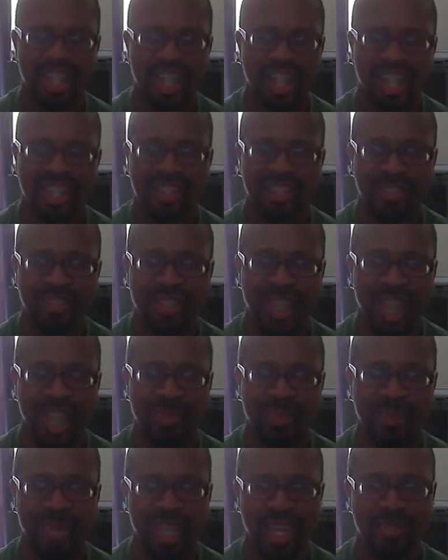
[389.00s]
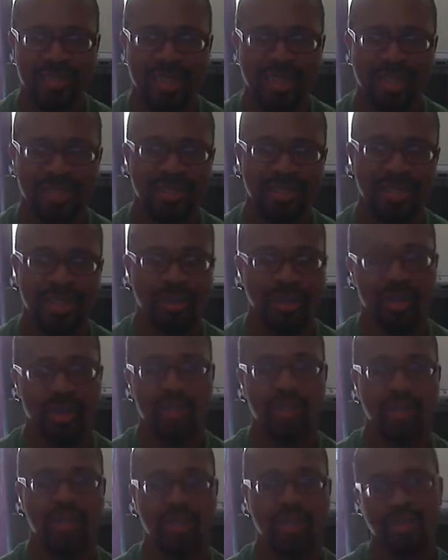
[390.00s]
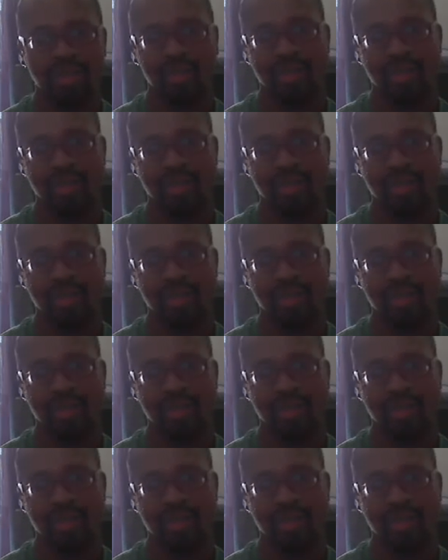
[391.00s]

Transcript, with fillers: Ain't this damn baby. Oh well.